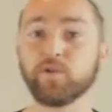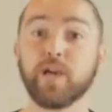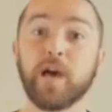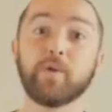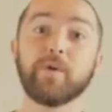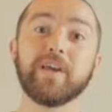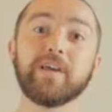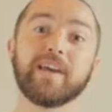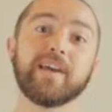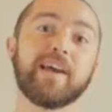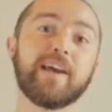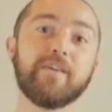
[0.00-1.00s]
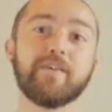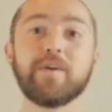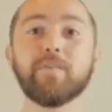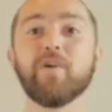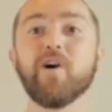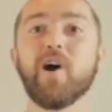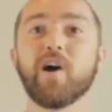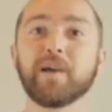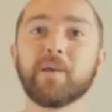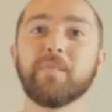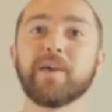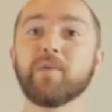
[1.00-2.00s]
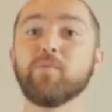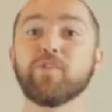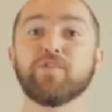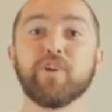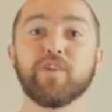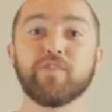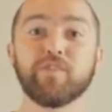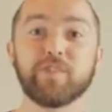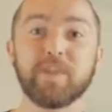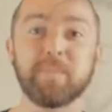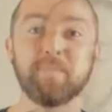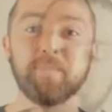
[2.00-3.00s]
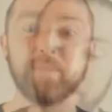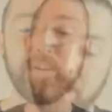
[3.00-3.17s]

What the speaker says: So how do we carry them along and make it more fun for them?